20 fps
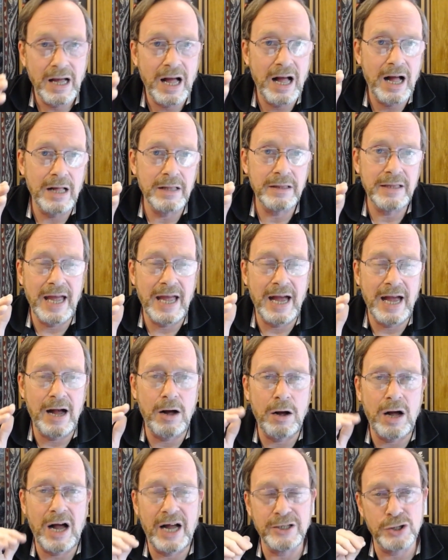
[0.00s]
Now,
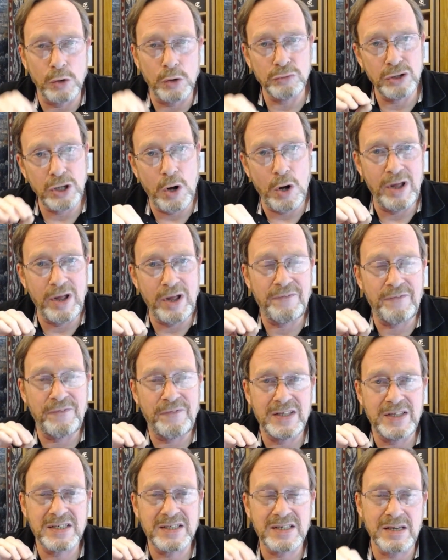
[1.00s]
I don't know
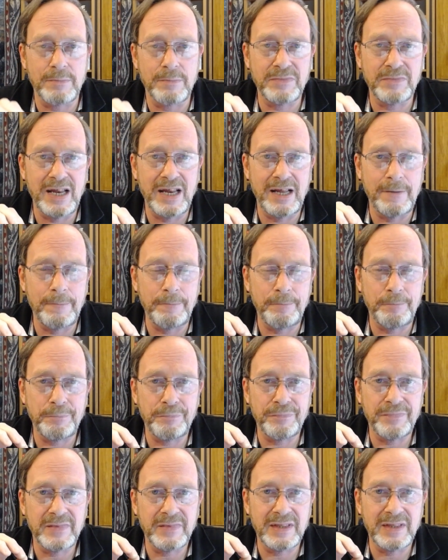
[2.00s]
if it's something
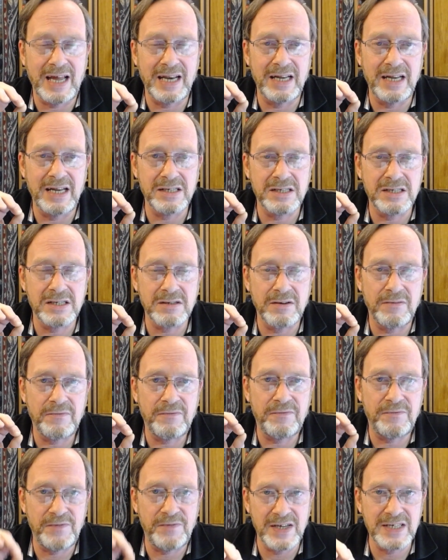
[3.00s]
that is
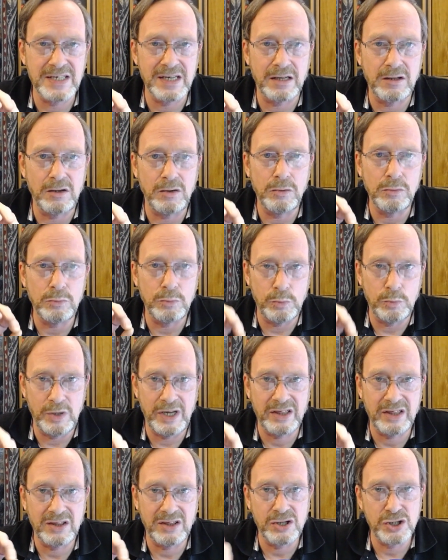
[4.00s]
physical
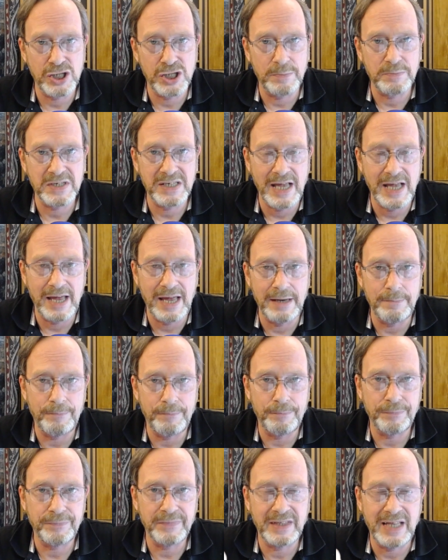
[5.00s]
with the chipset
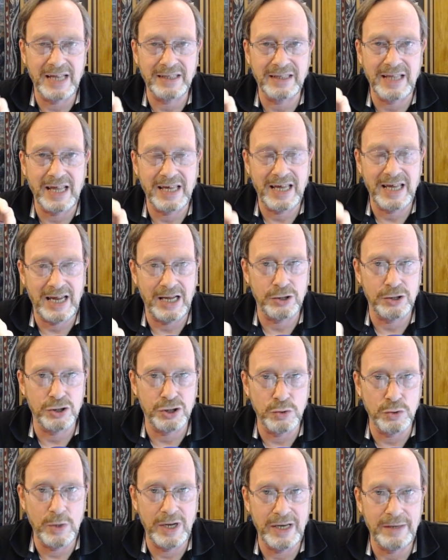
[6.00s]
that they can't
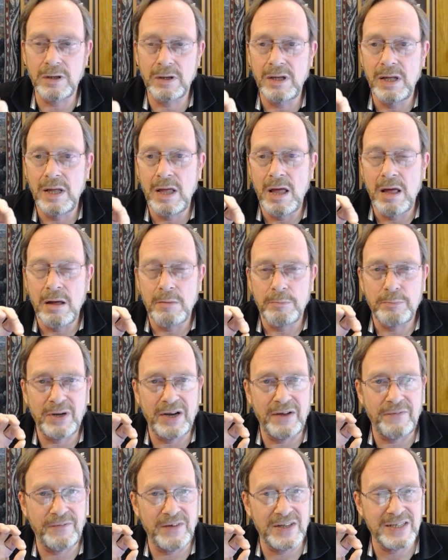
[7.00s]
do it,
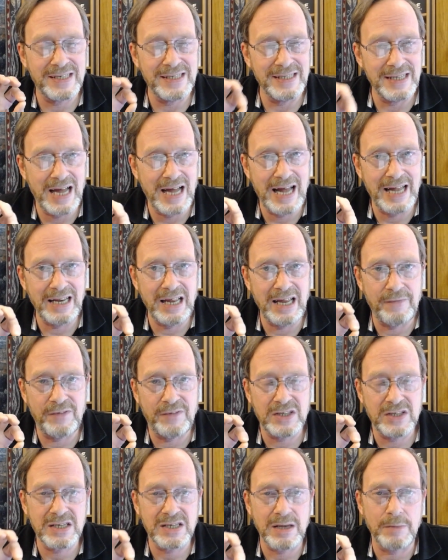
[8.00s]
but if it's not, if
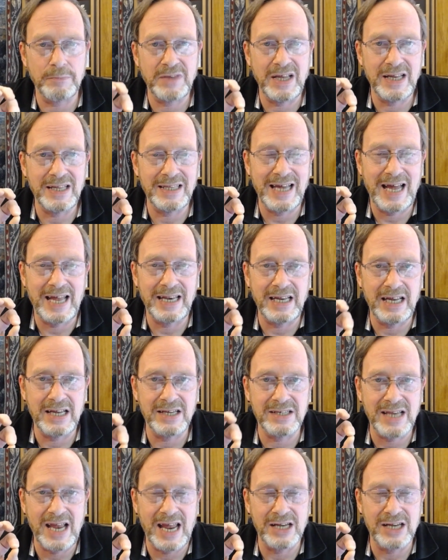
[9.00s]
it's something that
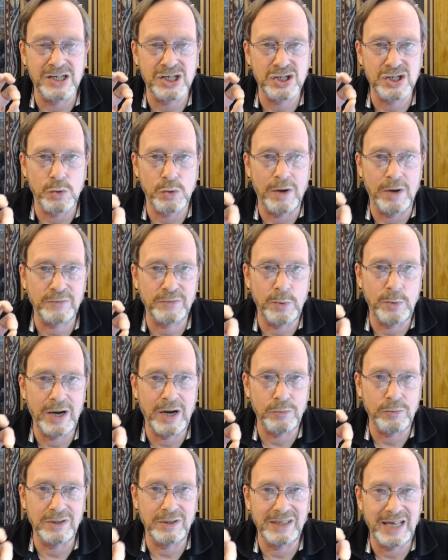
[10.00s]
is a
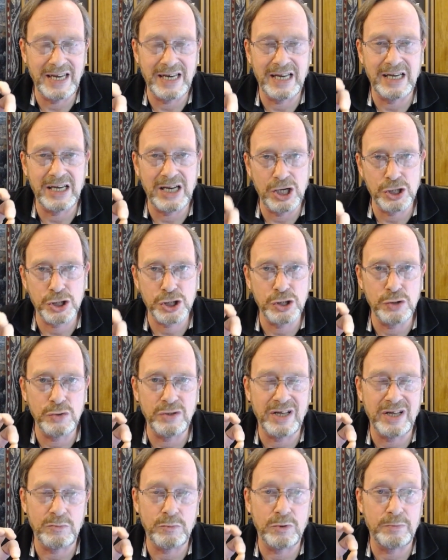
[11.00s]
software related issue,
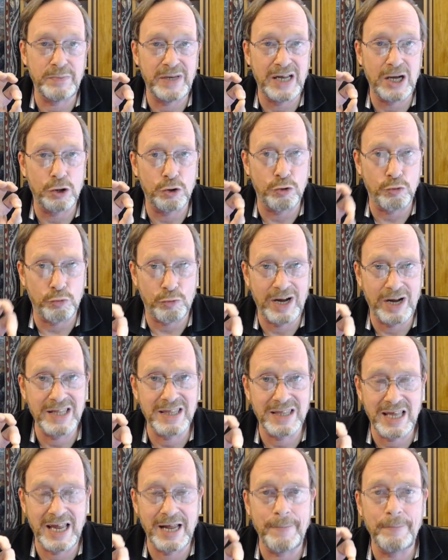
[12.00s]
that would be a great
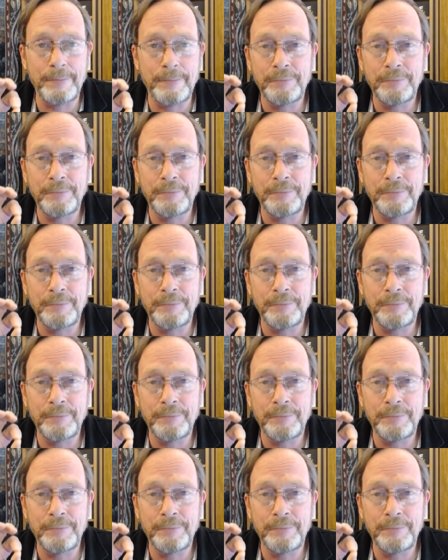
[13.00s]
thing